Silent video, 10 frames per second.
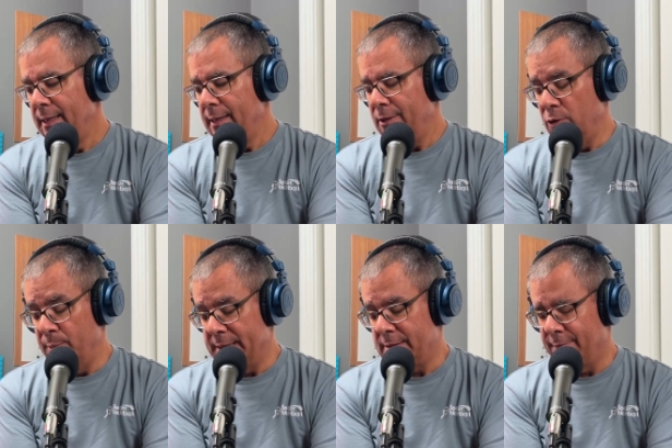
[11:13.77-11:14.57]
You
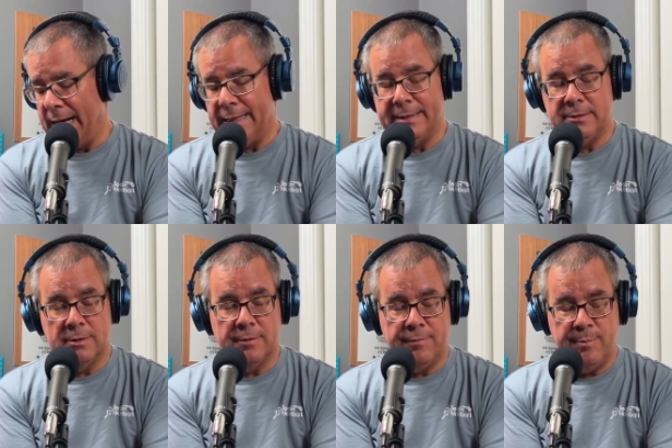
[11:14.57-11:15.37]
miss the volley.
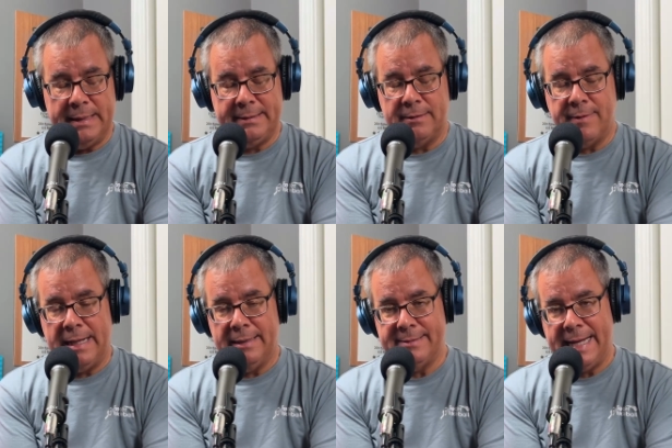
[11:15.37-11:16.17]
So missing the
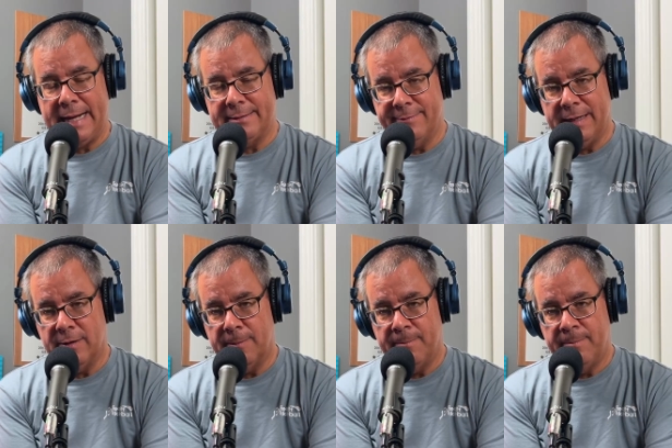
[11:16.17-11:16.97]
volley is the active
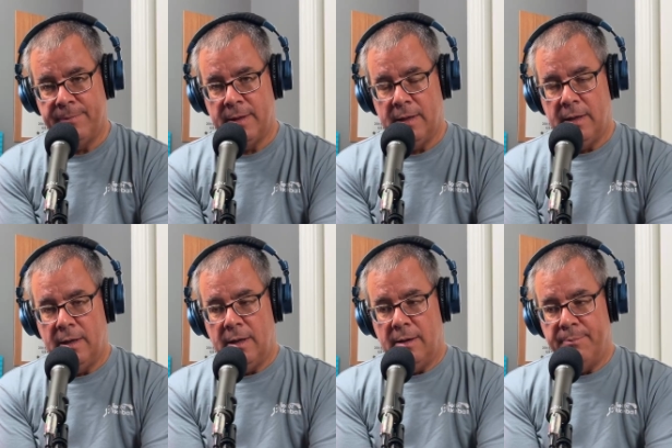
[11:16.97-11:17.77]
error,
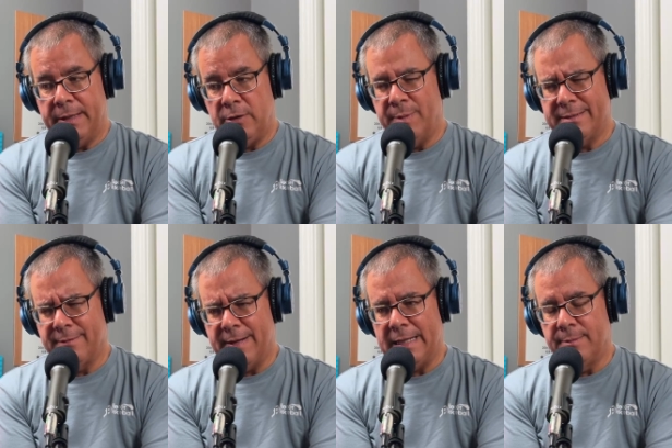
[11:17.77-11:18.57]
but you missed
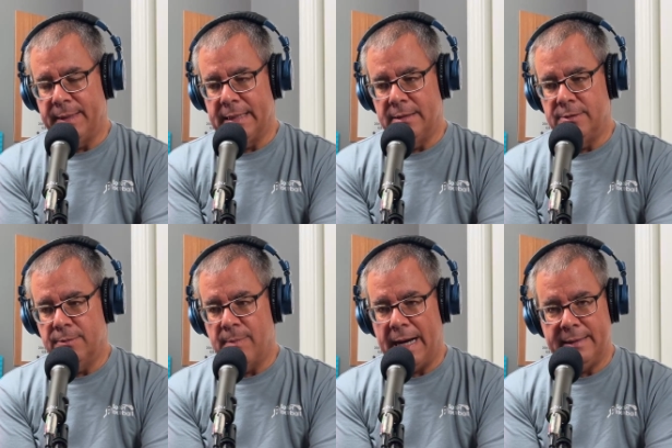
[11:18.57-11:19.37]
the volley because
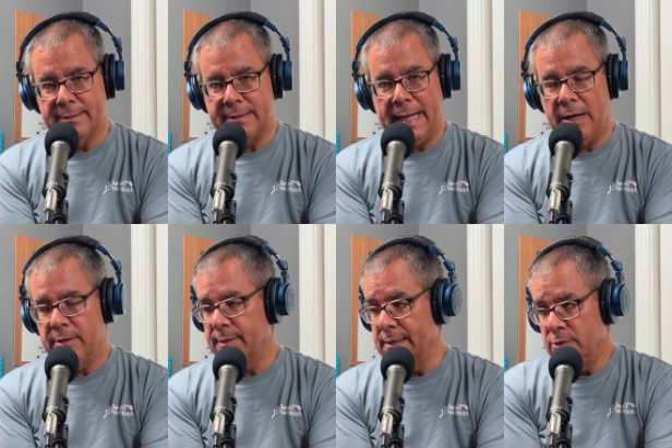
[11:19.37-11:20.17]
your mind is
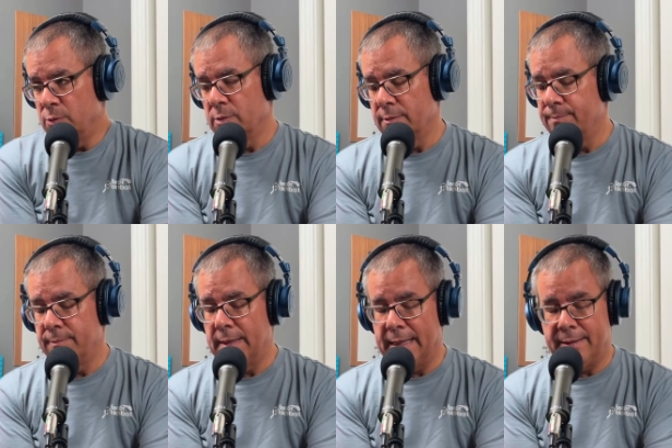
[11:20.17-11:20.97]
clouded, because you were
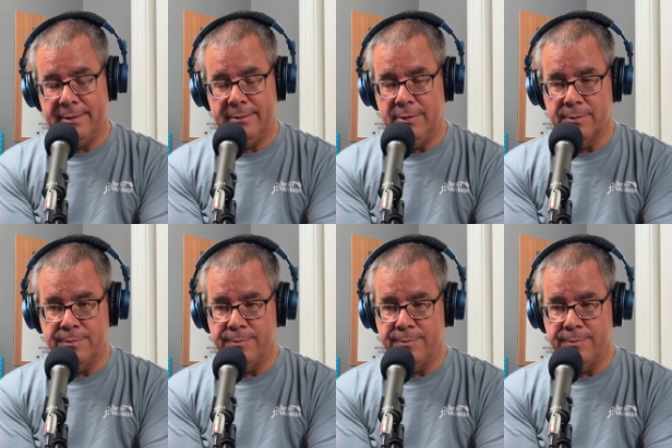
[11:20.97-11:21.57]
like, you're